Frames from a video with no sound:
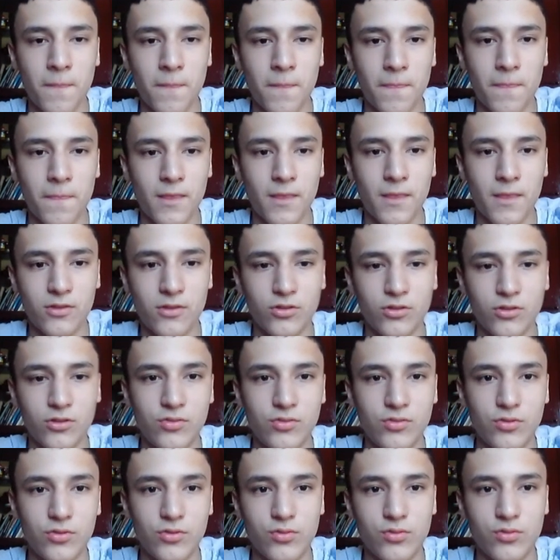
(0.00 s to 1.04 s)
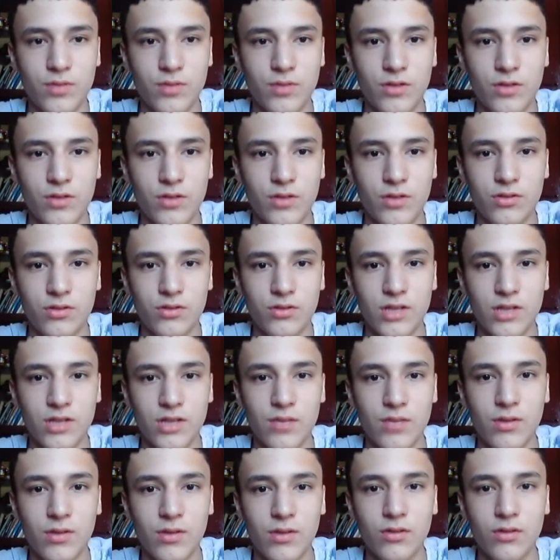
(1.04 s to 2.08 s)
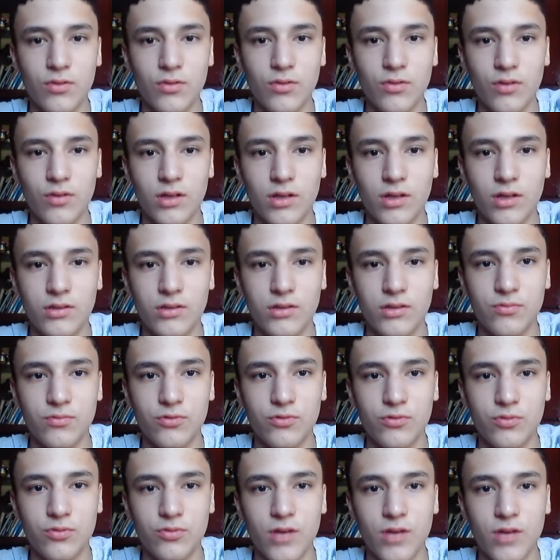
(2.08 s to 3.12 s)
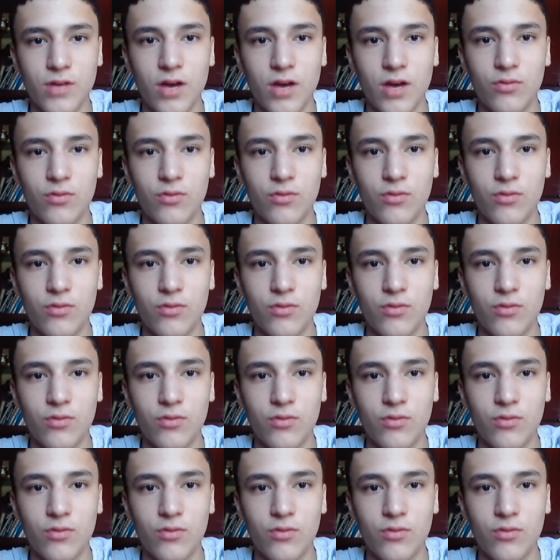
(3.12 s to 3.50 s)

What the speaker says: So this would be your table. Would be how your